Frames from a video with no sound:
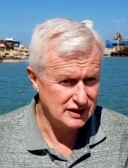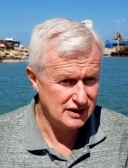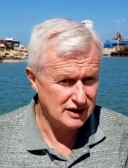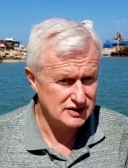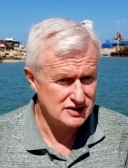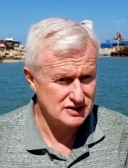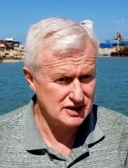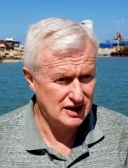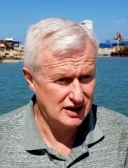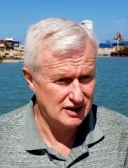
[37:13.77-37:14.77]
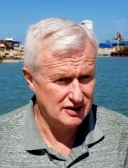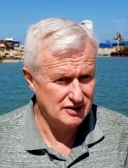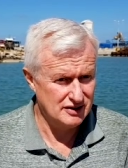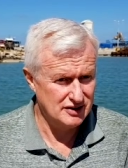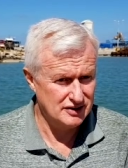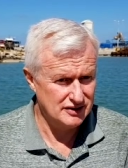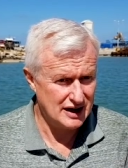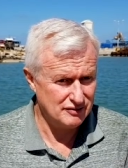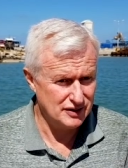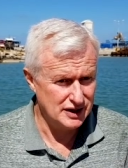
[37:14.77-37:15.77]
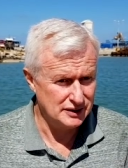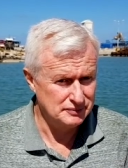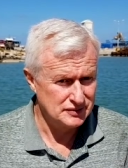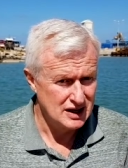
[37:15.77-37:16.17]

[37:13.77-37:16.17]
That's uh, that video